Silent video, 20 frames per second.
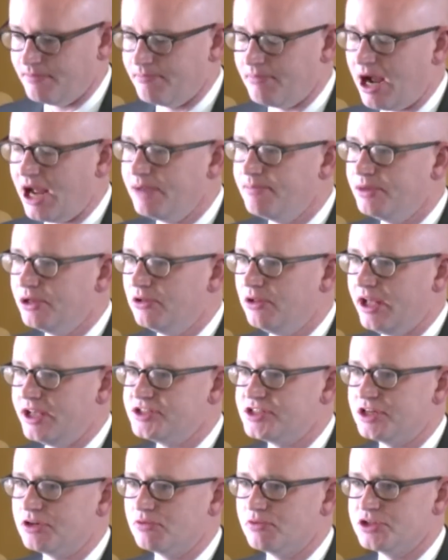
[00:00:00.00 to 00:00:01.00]
my bill,
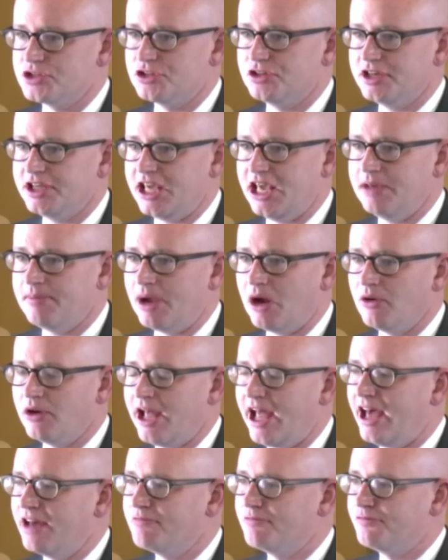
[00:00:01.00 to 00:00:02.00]
as it originally came out,
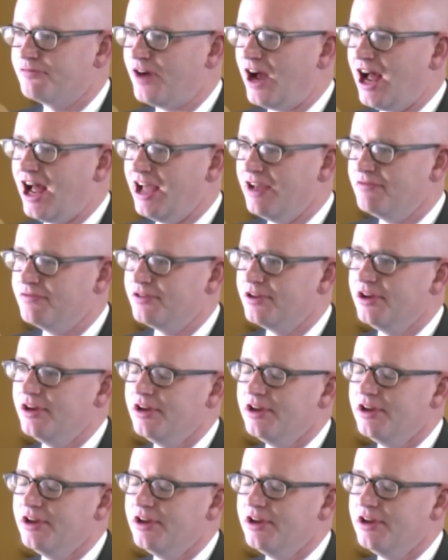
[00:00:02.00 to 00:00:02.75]
had 5